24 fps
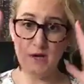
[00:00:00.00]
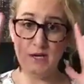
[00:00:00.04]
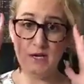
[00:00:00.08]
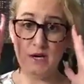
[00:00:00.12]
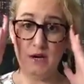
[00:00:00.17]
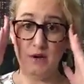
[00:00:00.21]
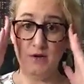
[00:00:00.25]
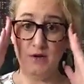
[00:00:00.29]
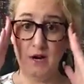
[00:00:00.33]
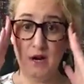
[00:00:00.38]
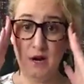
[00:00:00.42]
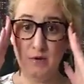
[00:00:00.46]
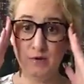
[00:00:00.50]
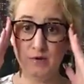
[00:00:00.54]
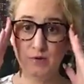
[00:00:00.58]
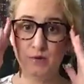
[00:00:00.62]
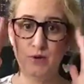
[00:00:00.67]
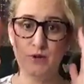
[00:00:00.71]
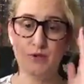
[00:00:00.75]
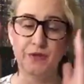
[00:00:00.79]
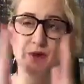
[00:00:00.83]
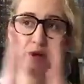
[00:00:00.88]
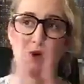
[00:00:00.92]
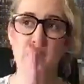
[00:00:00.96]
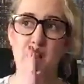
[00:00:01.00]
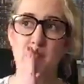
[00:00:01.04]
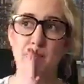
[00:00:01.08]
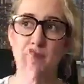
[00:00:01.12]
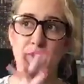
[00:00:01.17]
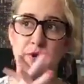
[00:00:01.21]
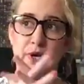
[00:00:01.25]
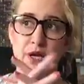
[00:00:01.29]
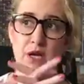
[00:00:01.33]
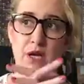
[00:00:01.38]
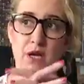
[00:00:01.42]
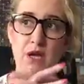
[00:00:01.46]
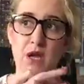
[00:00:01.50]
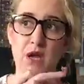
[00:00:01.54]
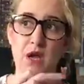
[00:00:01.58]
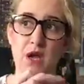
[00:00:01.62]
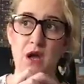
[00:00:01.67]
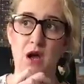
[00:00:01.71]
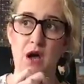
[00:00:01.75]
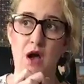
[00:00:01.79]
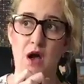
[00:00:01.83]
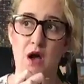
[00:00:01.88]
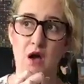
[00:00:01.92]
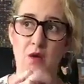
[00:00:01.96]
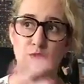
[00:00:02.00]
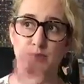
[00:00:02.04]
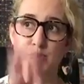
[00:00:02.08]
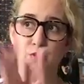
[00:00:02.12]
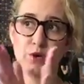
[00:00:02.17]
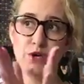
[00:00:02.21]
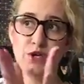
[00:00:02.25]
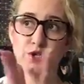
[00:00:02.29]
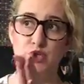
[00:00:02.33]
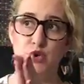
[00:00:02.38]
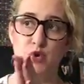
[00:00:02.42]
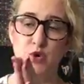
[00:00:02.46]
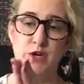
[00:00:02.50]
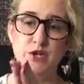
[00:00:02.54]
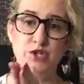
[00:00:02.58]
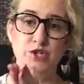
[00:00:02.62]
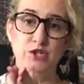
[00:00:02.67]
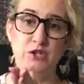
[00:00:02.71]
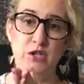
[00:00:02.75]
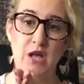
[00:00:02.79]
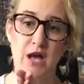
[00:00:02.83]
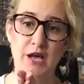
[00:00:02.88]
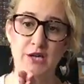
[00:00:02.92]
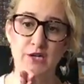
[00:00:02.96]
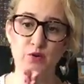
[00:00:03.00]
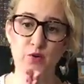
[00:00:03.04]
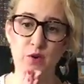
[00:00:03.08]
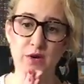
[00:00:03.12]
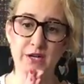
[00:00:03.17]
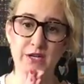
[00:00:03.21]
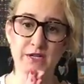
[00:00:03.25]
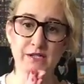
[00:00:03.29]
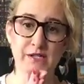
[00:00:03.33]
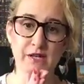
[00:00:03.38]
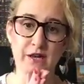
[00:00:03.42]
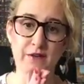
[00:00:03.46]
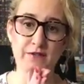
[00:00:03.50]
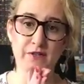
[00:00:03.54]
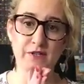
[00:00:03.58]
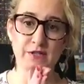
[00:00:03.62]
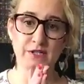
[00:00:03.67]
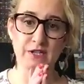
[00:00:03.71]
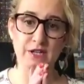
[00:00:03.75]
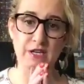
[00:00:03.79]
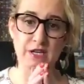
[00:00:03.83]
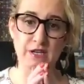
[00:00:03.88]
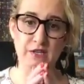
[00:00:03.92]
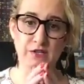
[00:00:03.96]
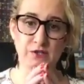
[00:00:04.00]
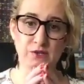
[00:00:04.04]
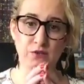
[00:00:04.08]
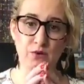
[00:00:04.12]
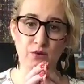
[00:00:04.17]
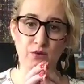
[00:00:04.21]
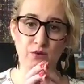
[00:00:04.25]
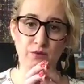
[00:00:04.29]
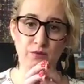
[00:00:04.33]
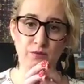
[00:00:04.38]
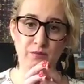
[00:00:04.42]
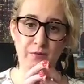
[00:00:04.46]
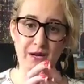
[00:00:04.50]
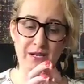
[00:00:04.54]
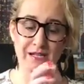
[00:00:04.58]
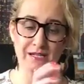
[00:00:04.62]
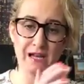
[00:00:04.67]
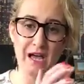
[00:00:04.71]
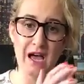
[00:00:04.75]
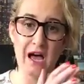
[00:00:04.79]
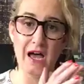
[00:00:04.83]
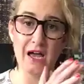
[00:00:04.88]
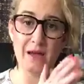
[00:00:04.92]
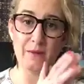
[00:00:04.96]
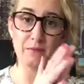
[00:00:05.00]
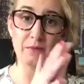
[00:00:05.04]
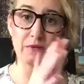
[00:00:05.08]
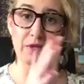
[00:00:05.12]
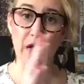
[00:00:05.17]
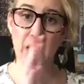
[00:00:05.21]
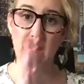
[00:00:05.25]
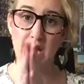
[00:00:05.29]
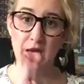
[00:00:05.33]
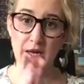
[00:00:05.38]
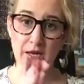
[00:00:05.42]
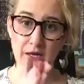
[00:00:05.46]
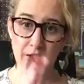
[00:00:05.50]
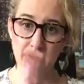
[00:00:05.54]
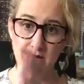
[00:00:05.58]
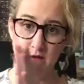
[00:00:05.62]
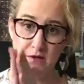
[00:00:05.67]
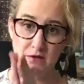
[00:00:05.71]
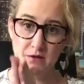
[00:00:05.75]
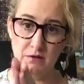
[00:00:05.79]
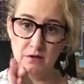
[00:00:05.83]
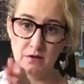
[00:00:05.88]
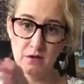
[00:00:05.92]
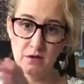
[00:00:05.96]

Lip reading: year that I was with the company, so I joined July 2017, so my timeline,